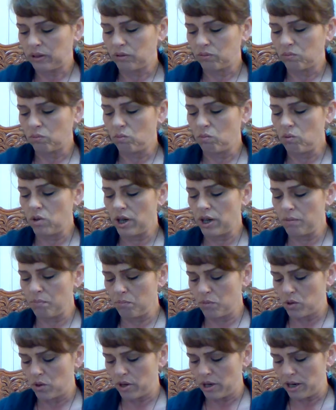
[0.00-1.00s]
One
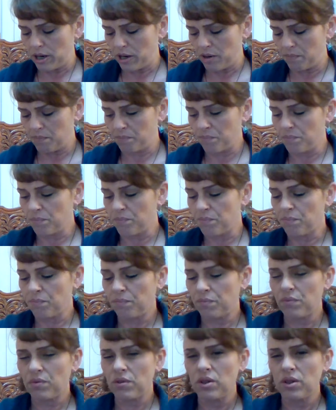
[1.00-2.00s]
more.
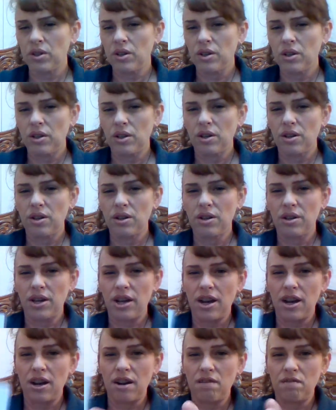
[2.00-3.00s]

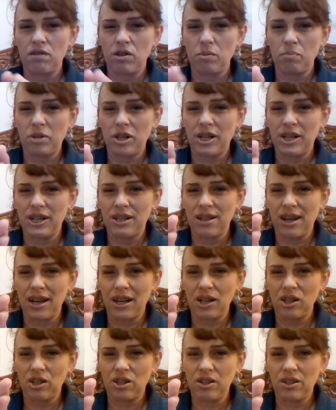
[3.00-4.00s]
Everybody
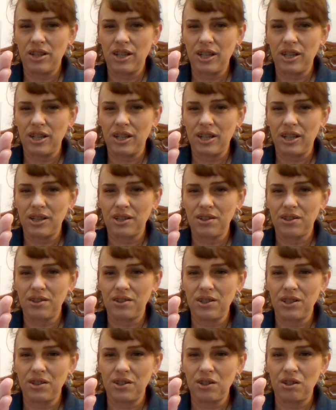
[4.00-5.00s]
likes this.
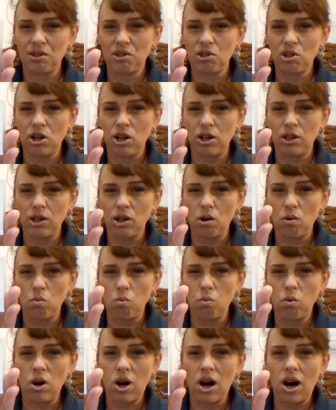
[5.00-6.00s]
This is called a
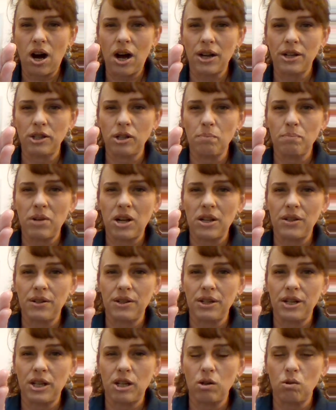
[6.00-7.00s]

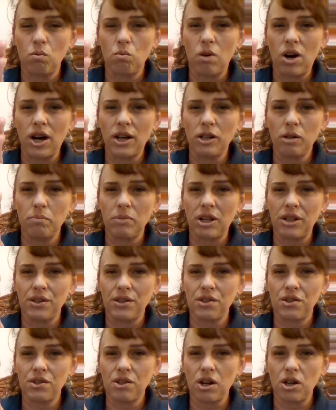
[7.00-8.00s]
watermelon, and a
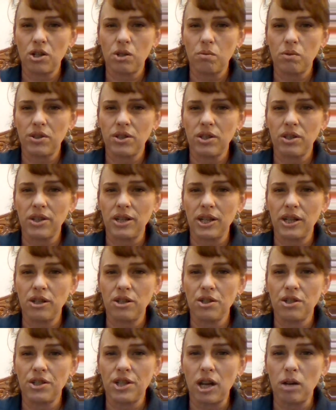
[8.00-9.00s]
watermelon starts with the
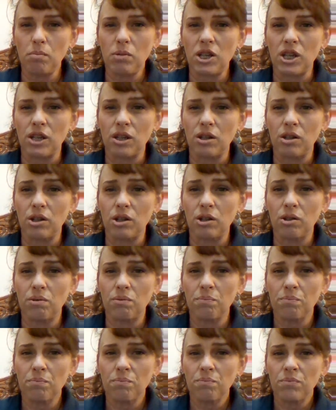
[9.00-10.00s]
letter
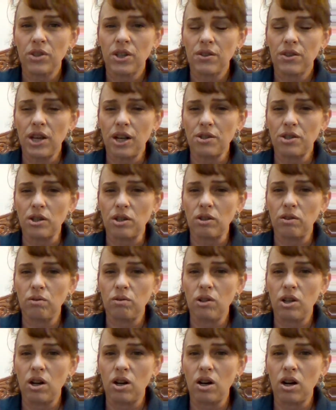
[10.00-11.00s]
W. That's a
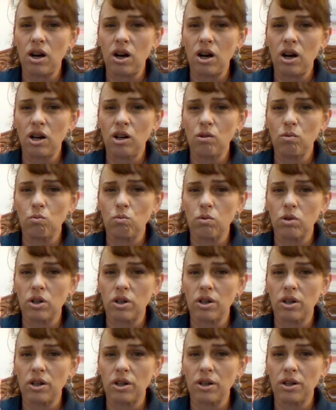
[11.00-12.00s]
long
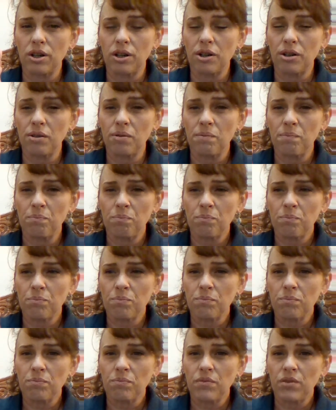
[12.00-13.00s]
word.
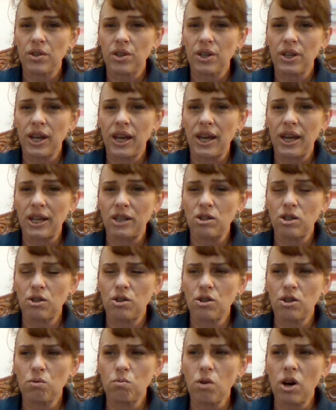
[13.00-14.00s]
And
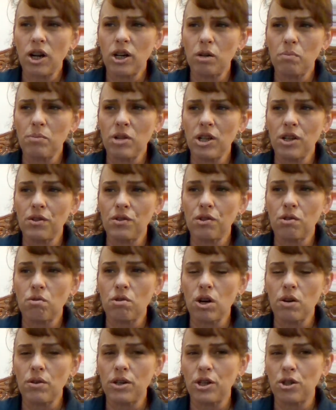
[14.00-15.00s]
do watermelons
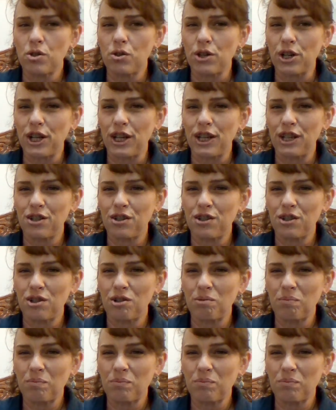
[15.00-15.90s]
grow in trees?